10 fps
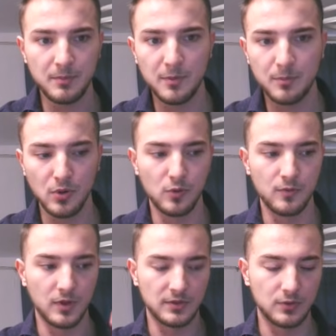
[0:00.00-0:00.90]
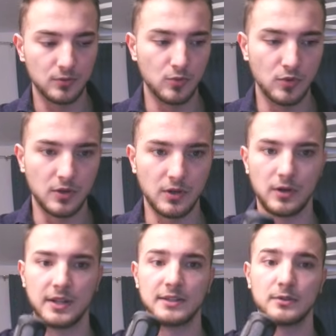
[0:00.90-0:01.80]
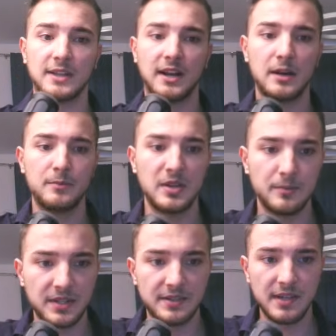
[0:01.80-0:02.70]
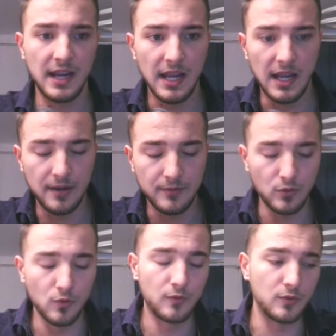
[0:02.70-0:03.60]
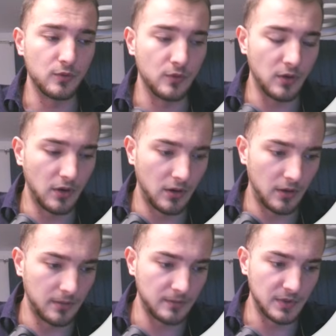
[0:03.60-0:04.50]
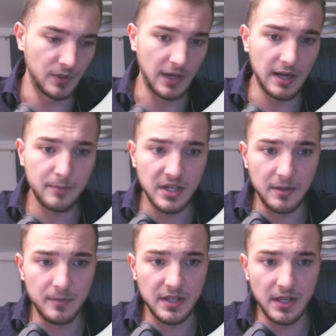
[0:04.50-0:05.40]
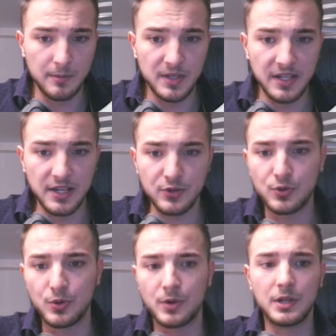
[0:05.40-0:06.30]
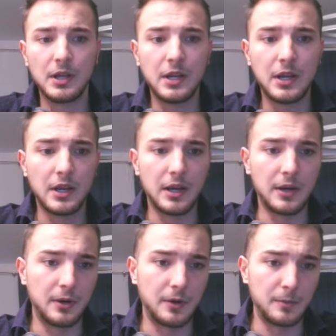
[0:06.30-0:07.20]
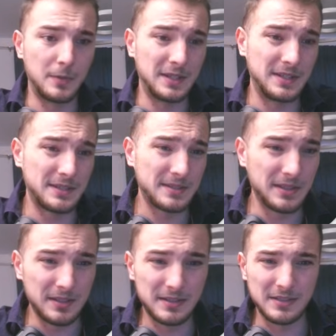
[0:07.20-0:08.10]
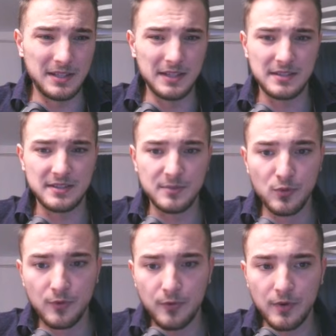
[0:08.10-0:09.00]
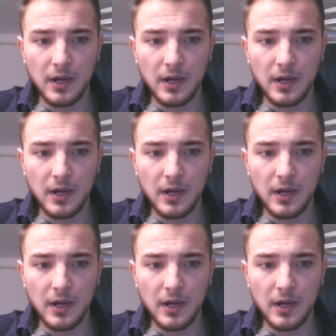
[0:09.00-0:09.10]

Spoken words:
people who want to book into their Airbnbs have to go through the Airbnb application, and it's not that smooth,